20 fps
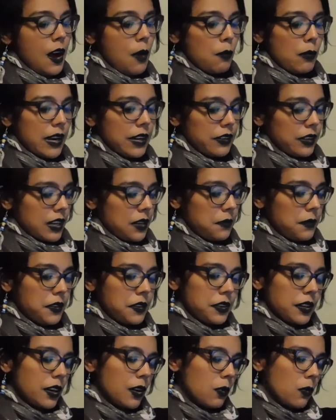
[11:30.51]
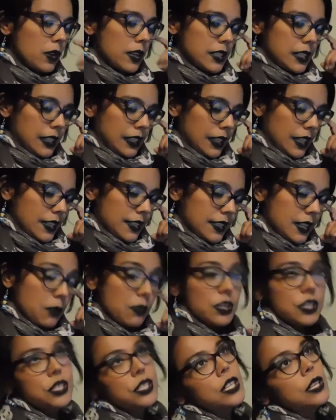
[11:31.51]
My grandmother would tell us that
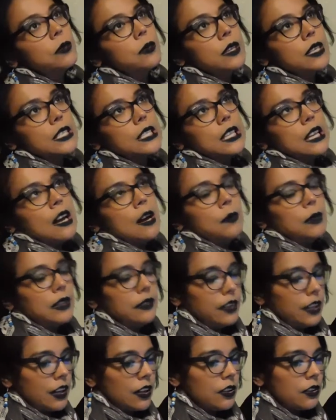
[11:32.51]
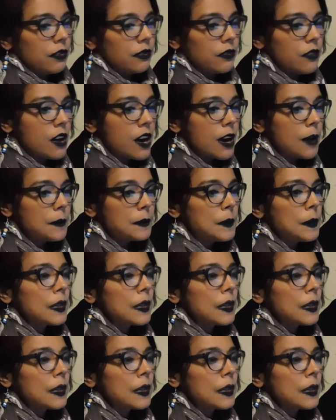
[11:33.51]
when she was um, living on the farm,